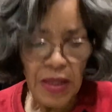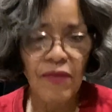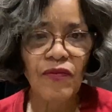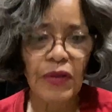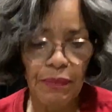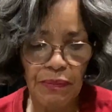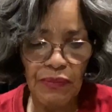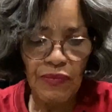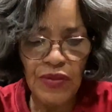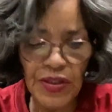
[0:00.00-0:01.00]
flip
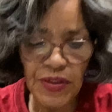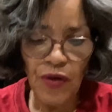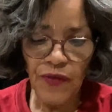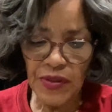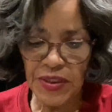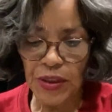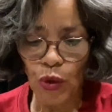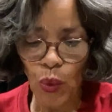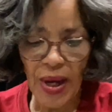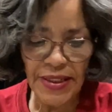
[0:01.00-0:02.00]
this over. It's still
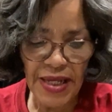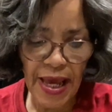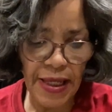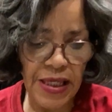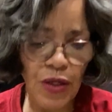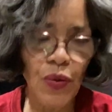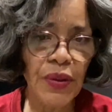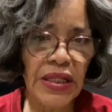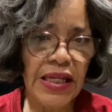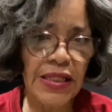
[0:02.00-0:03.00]
quite tacky on
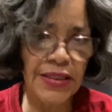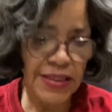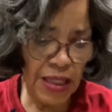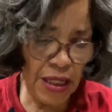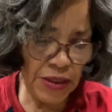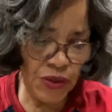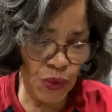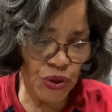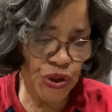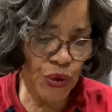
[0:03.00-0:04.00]
the inside, so it
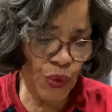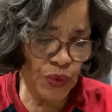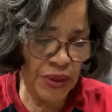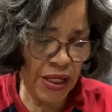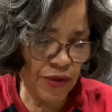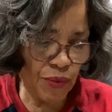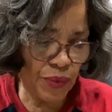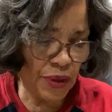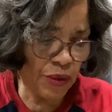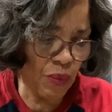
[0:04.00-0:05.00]
should hold together
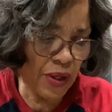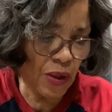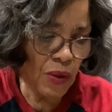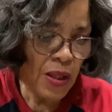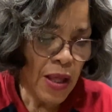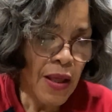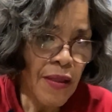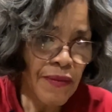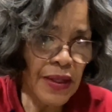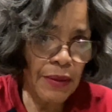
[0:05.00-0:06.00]
really well.
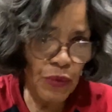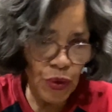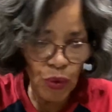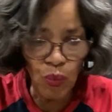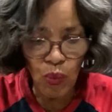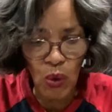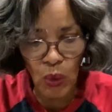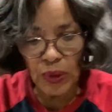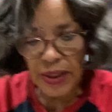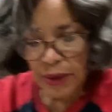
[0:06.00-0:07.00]
Then I'm gonna
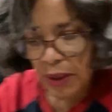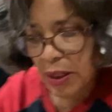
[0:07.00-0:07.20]
roll it